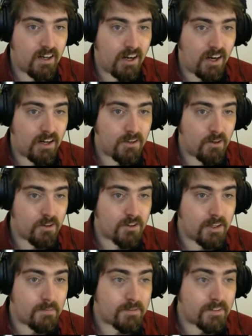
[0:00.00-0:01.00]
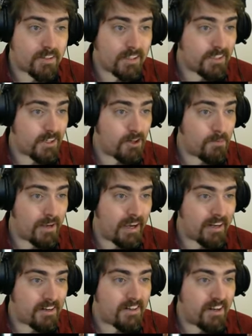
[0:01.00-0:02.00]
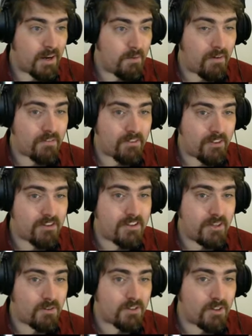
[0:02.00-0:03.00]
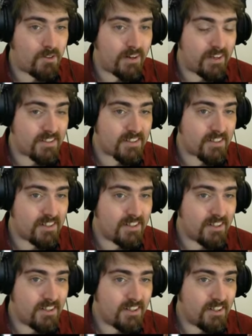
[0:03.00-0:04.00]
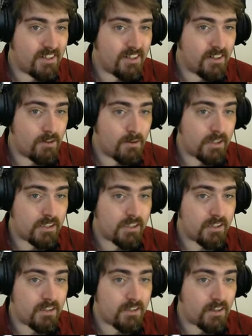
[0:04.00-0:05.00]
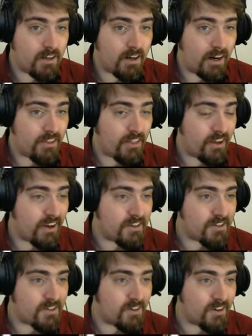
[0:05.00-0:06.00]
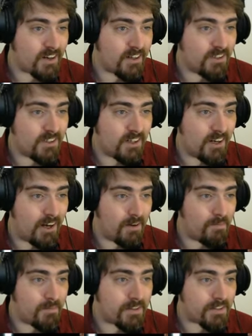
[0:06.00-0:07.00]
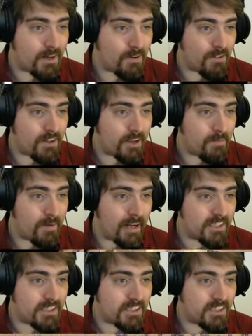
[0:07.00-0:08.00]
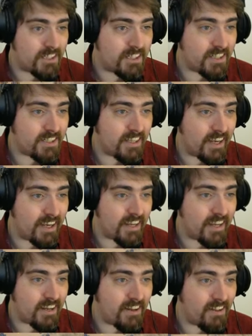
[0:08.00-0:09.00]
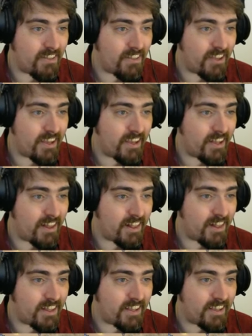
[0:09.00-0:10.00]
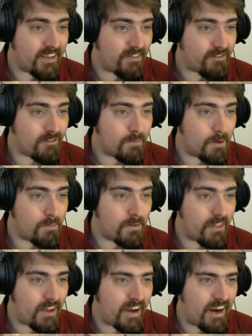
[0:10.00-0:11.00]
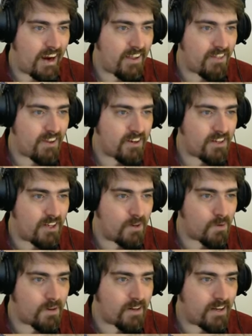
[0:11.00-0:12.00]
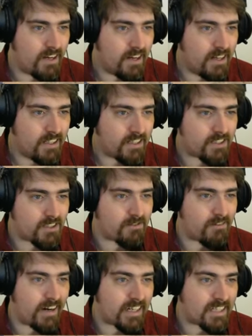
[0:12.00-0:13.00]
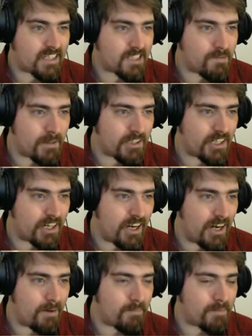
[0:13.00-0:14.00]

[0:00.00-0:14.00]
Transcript: Our North team's still going to be heading eco after this nuke two hits? Uh, I think I saw Co um, South team actually take the lead for a moment there, and the nuke strikes, smashing up